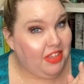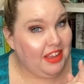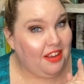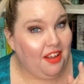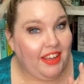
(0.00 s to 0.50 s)

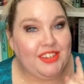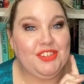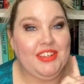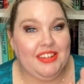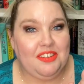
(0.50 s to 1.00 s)
think I'll
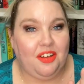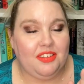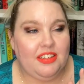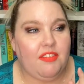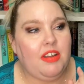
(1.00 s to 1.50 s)
actually get to all
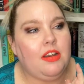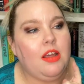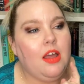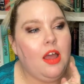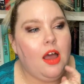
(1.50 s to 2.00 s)
seven.
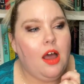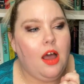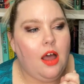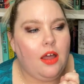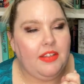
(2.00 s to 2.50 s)

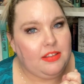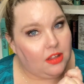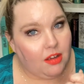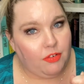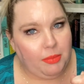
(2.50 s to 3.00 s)
Uh, that's a
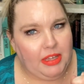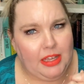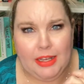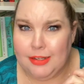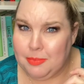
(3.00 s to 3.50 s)
lot for me,
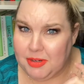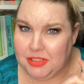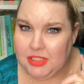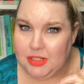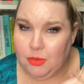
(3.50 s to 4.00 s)
and
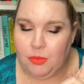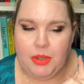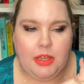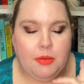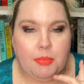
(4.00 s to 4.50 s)
especially in one
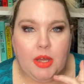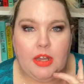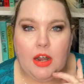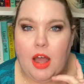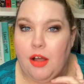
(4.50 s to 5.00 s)
week,
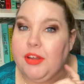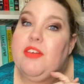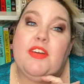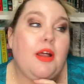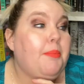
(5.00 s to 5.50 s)
but I'll
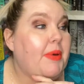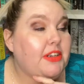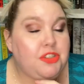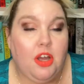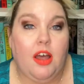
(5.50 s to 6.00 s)
give it a
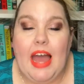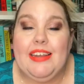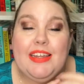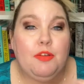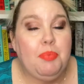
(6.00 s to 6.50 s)
best shot. I
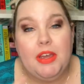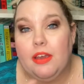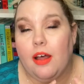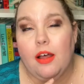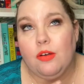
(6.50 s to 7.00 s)
did
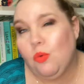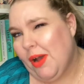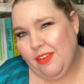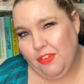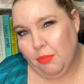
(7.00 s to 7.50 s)
pick
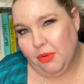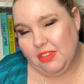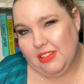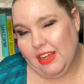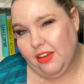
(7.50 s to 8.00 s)
quite a few
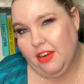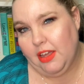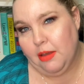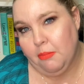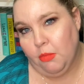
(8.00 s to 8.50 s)
books that could
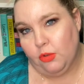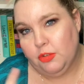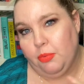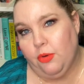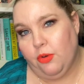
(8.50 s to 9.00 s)
hit
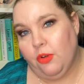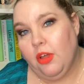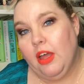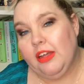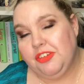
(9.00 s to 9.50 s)
multiple
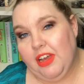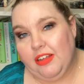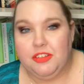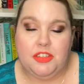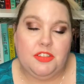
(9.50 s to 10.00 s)

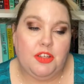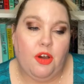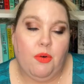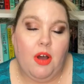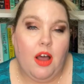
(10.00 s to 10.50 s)
challenges,
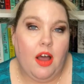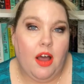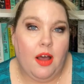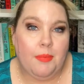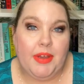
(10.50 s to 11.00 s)
so
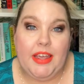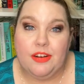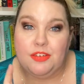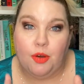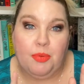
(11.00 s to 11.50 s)
um,
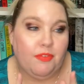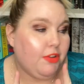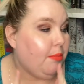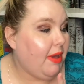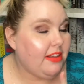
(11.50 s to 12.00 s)
here's hoping for
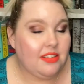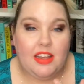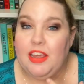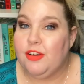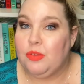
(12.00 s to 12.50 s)
the best,
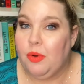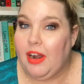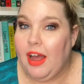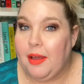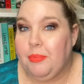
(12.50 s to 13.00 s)
and here's
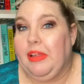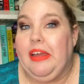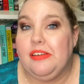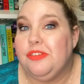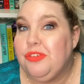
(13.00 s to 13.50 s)
what I
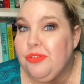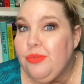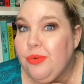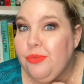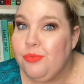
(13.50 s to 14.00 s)
plan
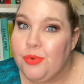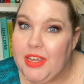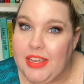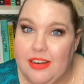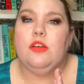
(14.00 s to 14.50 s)
to
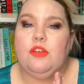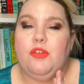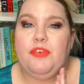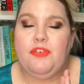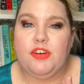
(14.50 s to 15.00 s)
read. So
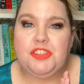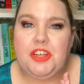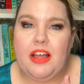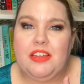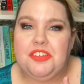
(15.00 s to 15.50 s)
the first
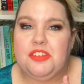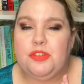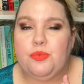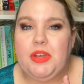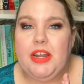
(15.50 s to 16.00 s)
challenge is
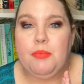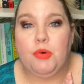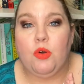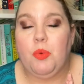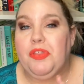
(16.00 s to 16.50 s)
to read a
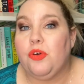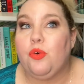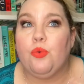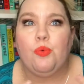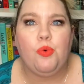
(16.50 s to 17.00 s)
book with
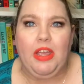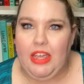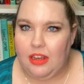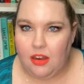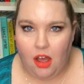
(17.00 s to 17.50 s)

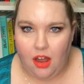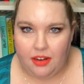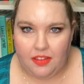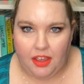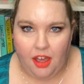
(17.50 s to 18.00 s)
green
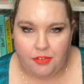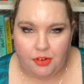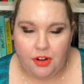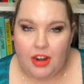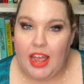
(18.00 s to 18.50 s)
on the
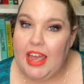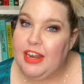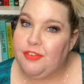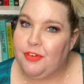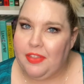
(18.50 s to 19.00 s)
cover,
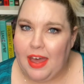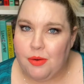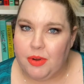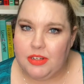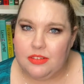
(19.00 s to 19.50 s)
and for
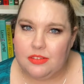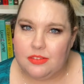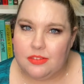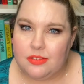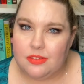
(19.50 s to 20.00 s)
that one,